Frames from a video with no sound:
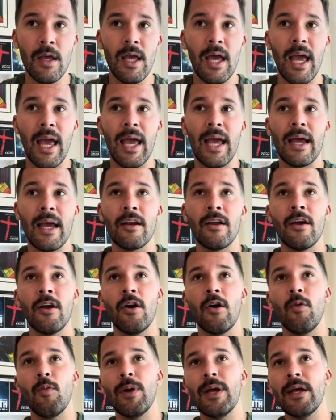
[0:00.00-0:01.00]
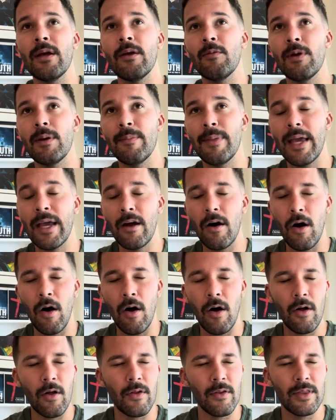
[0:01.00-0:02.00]
And we, we make
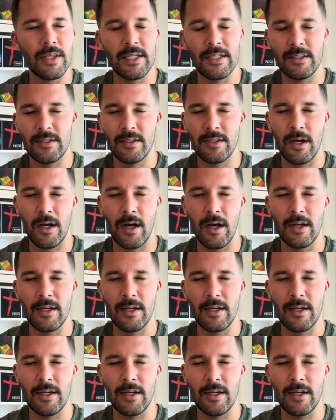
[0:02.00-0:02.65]
all these uh,